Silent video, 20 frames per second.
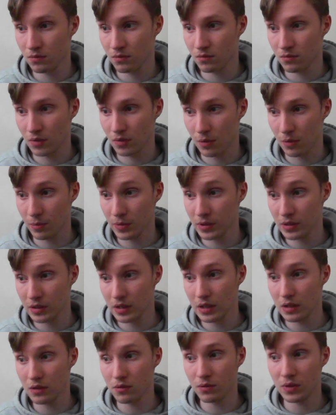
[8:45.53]
I must say
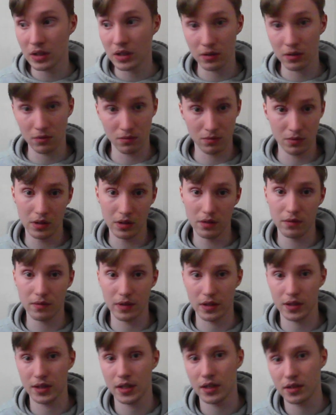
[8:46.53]
you've done a really
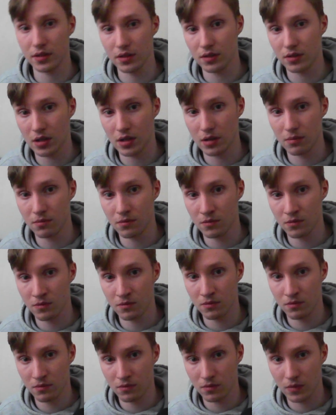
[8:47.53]
fantastic job.
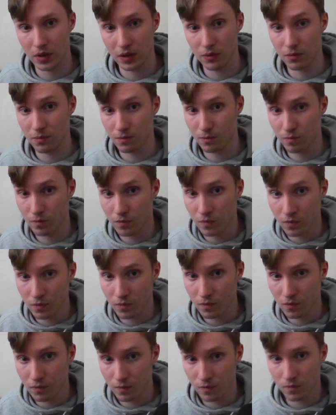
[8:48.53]
Like
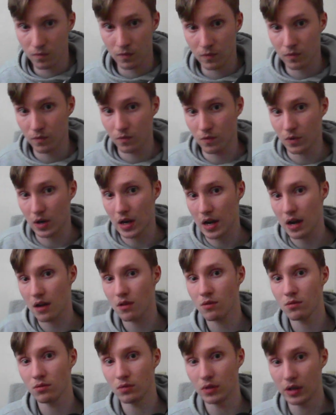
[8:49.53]
for
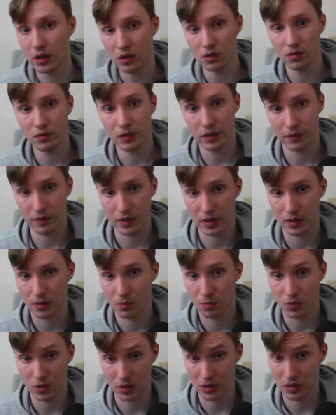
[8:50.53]
how little we've had to
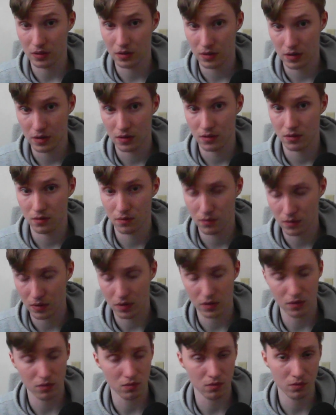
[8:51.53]
put into this,
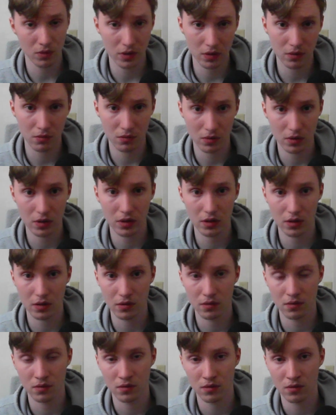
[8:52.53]
it's really, really good.
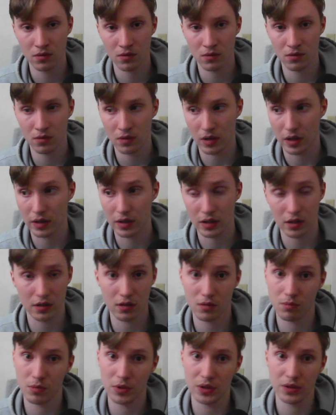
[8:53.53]
I think it
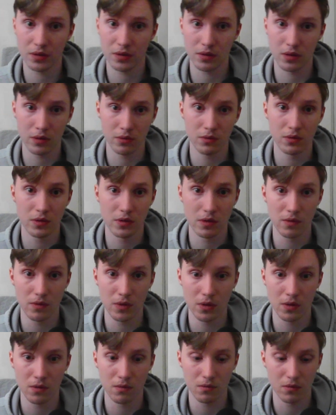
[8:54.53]
speaks loads of
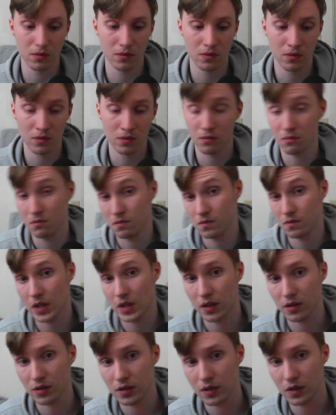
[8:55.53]
your
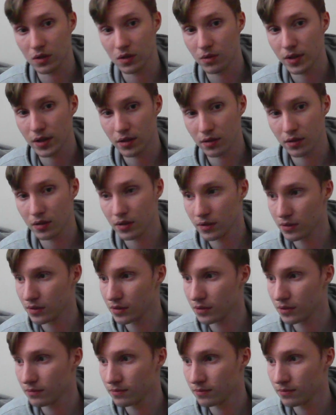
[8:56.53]
talent as a writer, honestly.